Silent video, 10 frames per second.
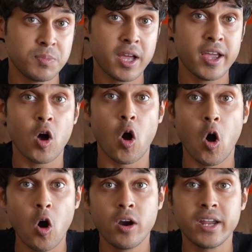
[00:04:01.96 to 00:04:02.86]
ply
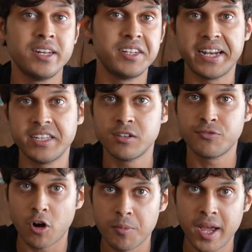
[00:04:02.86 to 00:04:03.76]
or in radial
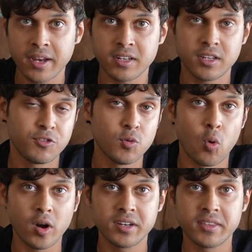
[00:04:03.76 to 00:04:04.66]
format if you
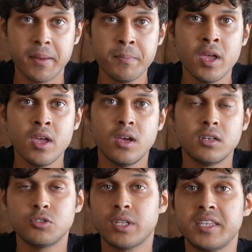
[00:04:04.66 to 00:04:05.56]
wanted them,
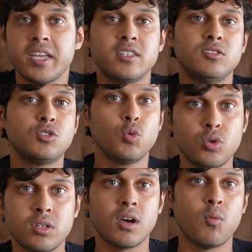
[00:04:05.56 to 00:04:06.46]
so that they can
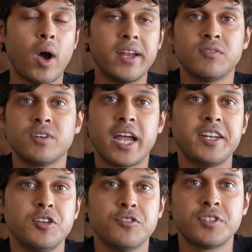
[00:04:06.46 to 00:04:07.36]
suit a wider
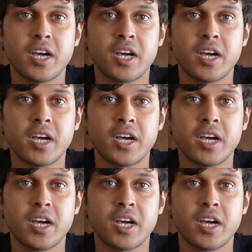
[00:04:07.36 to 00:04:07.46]
variety of